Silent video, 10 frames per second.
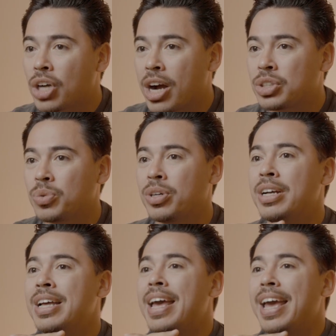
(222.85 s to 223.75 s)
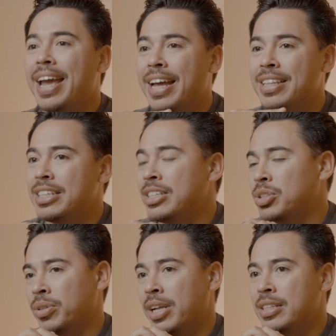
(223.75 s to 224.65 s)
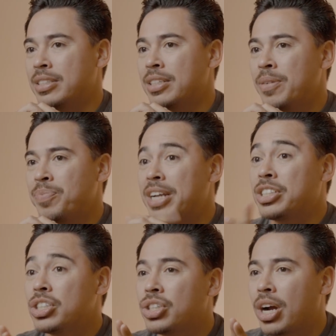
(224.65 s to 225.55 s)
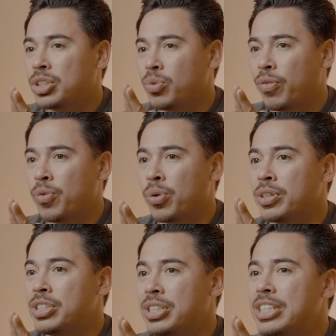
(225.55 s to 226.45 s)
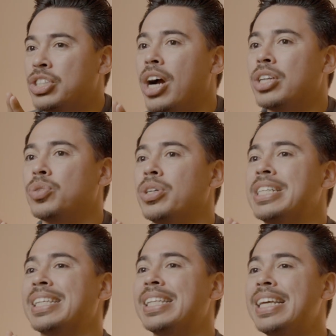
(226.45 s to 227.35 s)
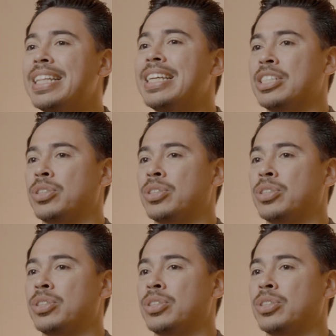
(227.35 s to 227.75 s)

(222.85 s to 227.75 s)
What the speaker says: Joshua and the Israelites. It's in Joshua 4. You see, Joshua is leading the